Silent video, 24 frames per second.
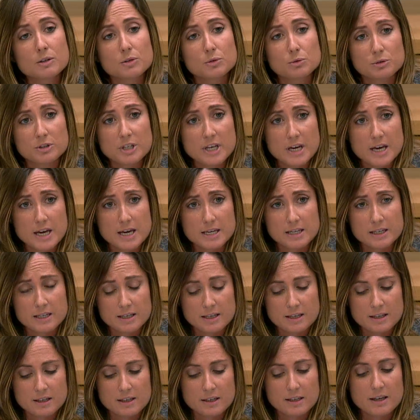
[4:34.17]
Today,
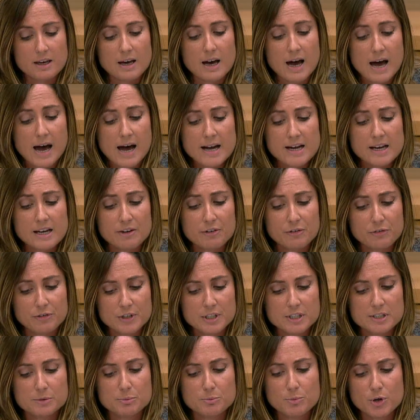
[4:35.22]
UNCA
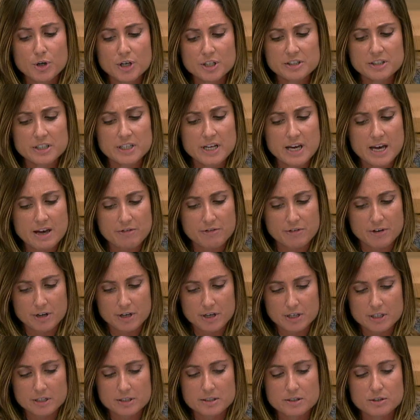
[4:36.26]
feels more than
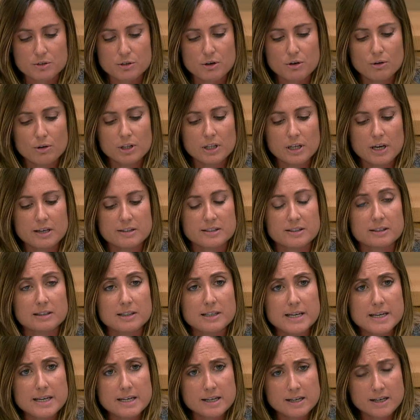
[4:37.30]
ever its role as a
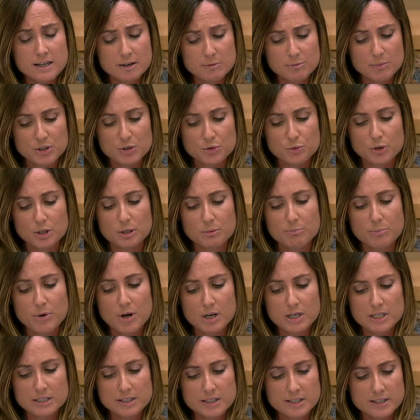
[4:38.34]
link between
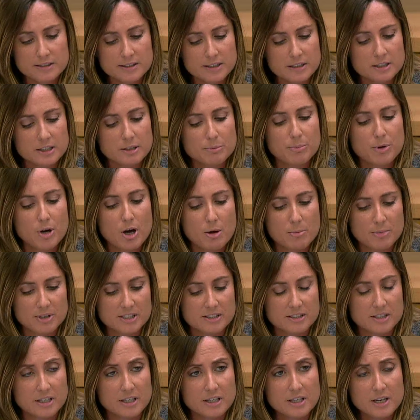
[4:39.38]
politics and
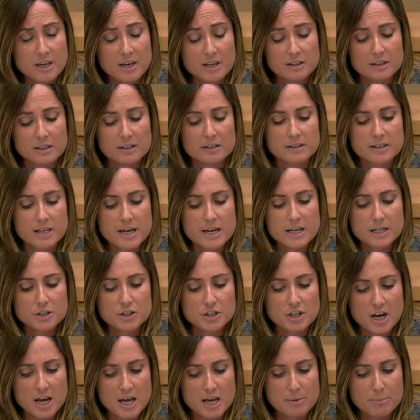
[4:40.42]
diplomacy that takes
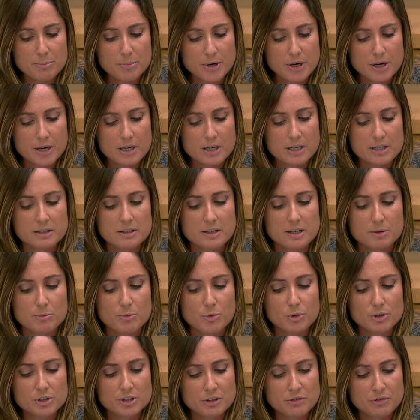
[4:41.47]
shape in their
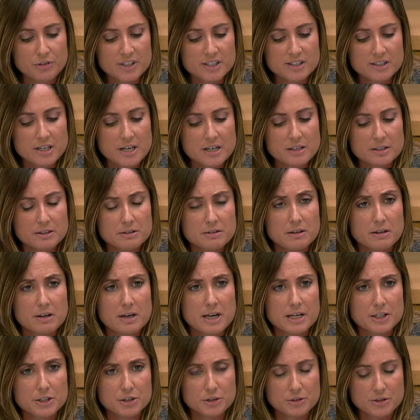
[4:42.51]
multifaceted
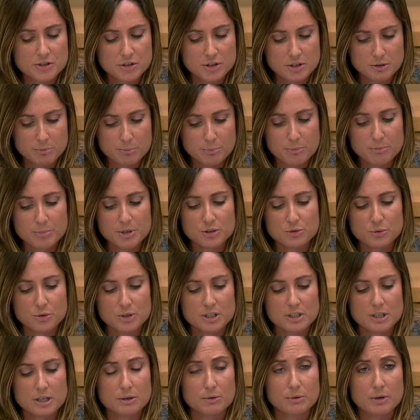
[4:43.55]
relationship
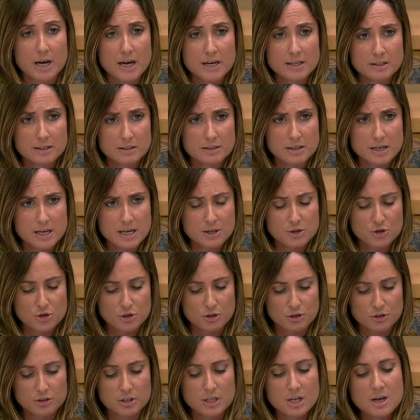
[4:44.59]
between the United
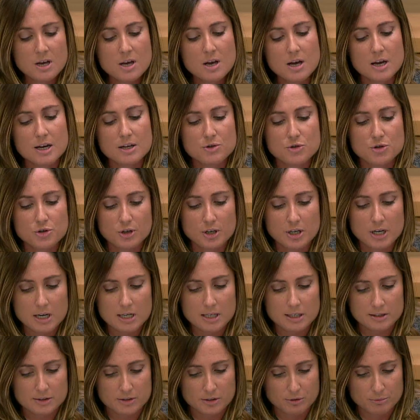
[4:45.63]
Nations and
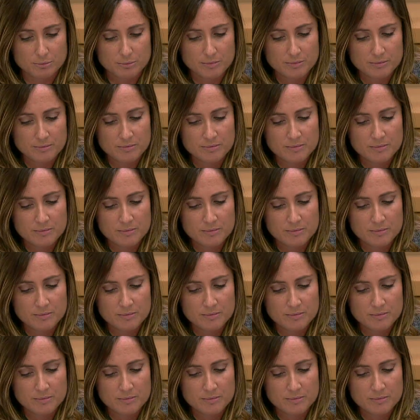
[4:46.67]
journalism,